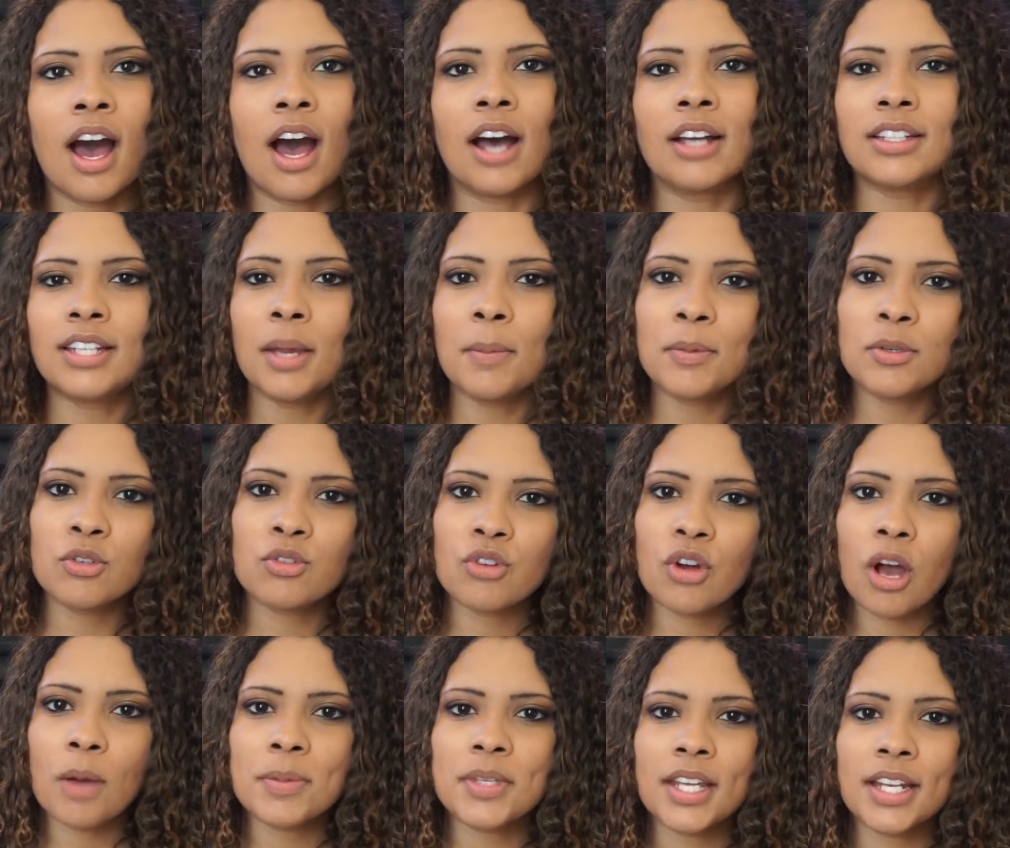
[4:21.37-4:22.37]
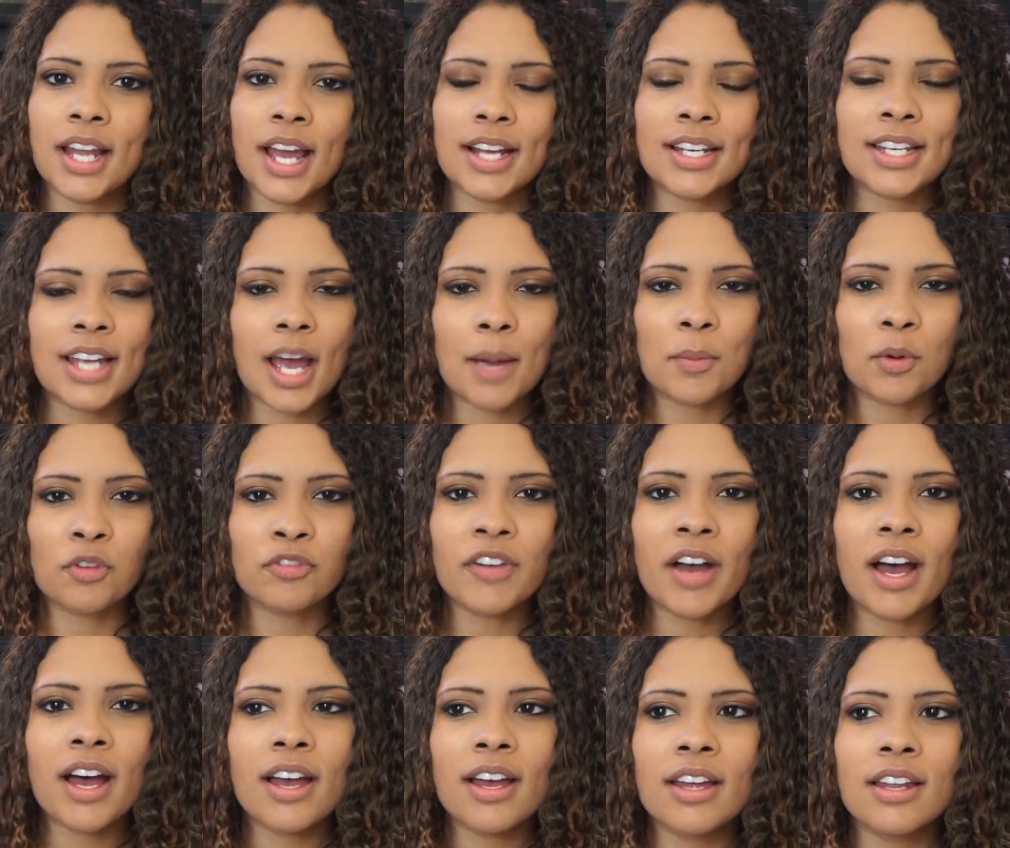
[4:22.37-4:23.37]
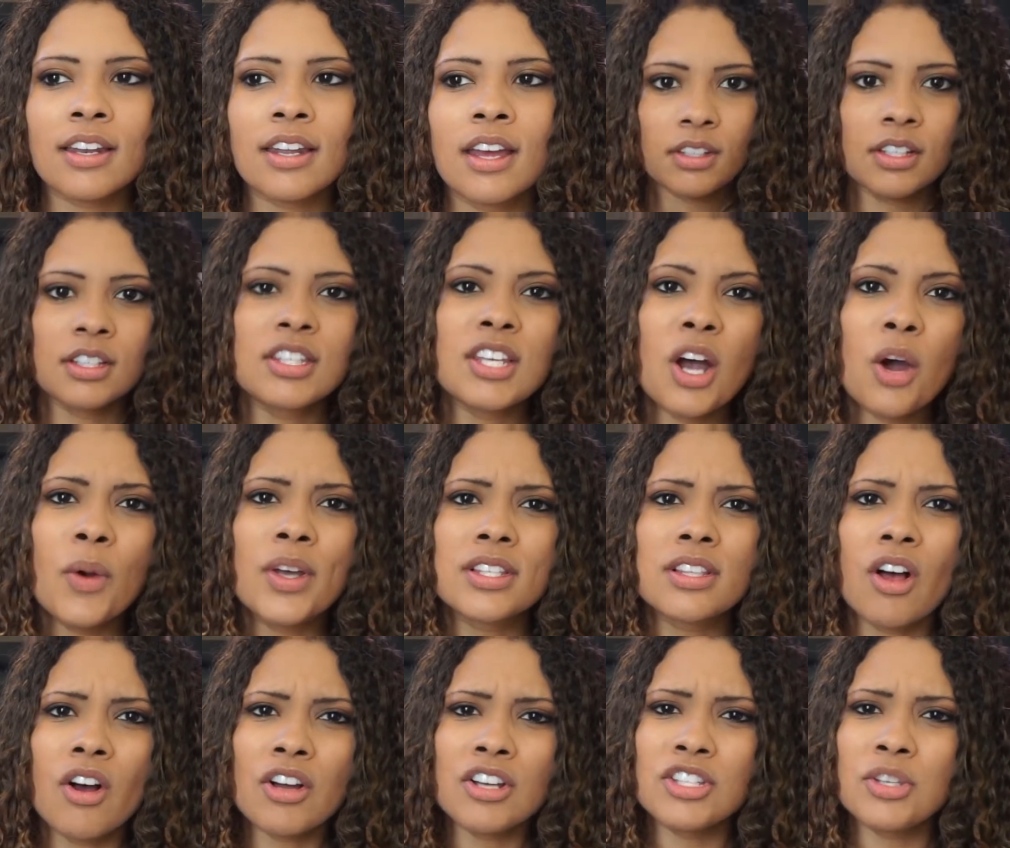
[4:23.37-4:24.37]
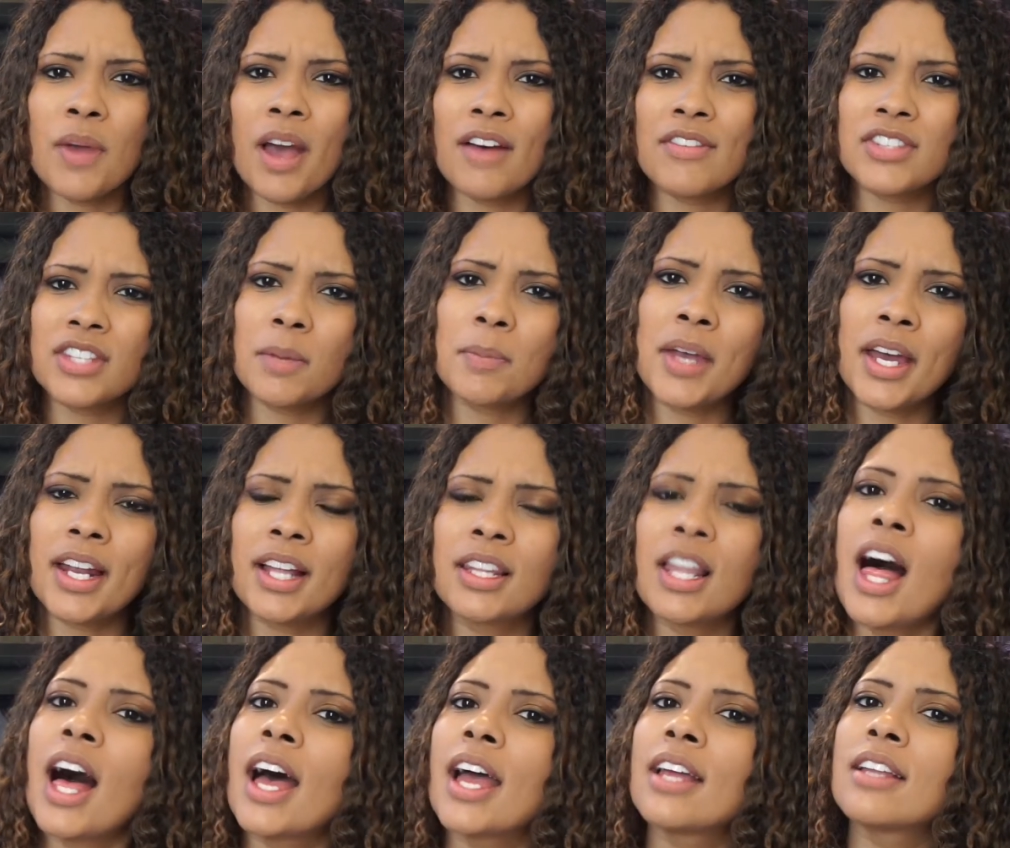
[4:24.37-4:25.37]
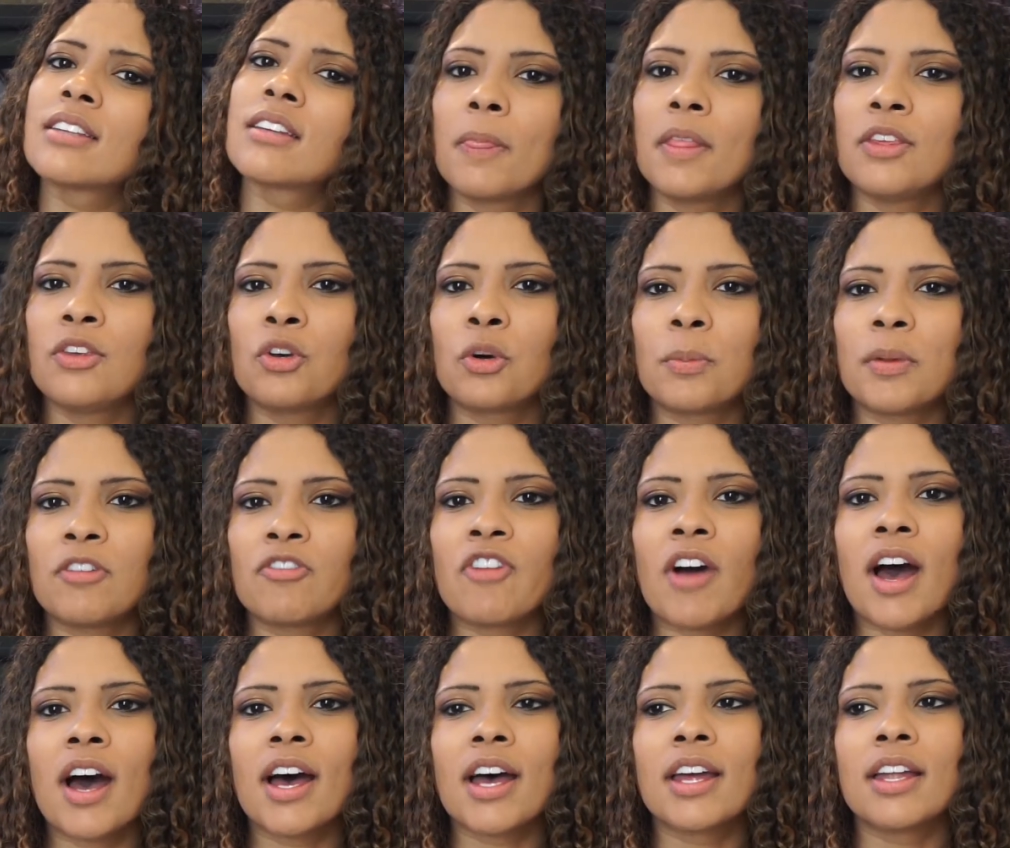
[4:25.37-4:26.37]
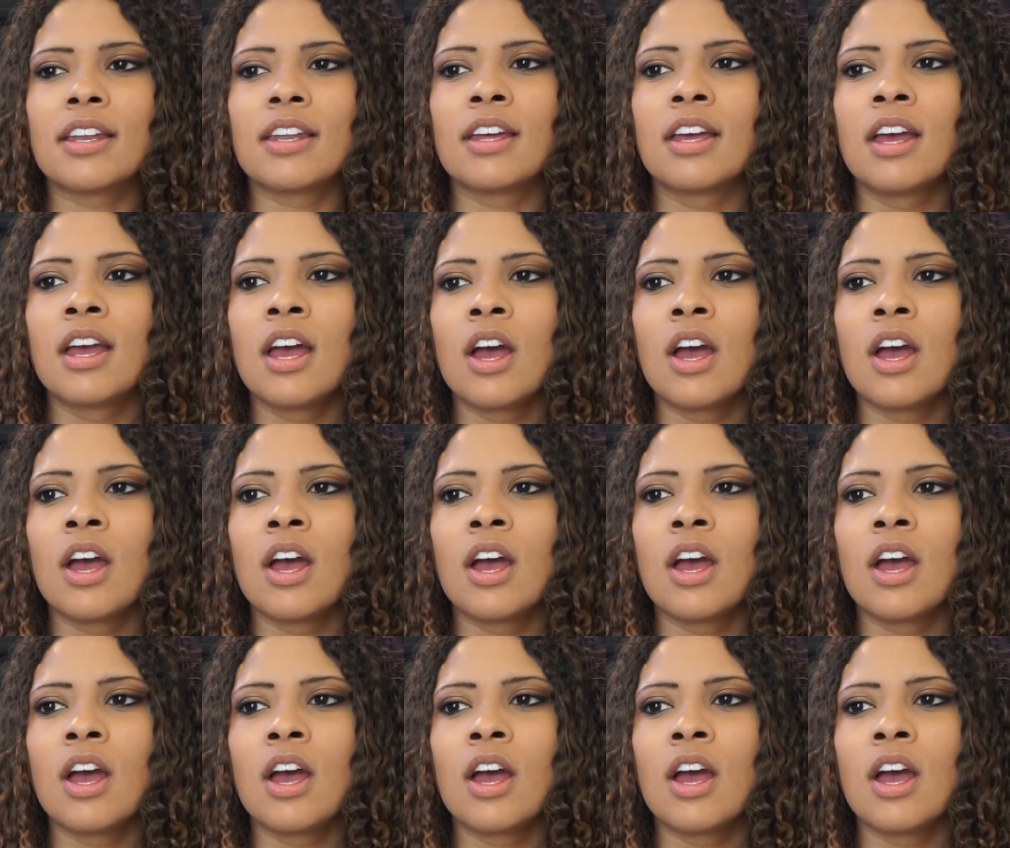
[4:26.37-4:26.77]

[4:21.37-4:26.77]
Temperature drops at nighttime are fine, so as long as you have some kind of light, you'll be fine.